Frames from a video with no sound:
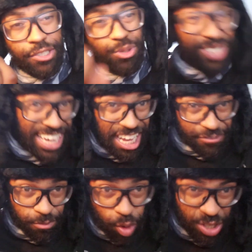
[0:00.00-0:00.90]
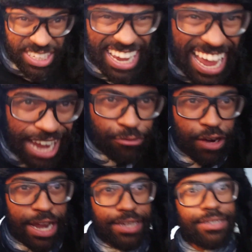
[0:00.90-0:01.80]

Use your head for more than a hat rack.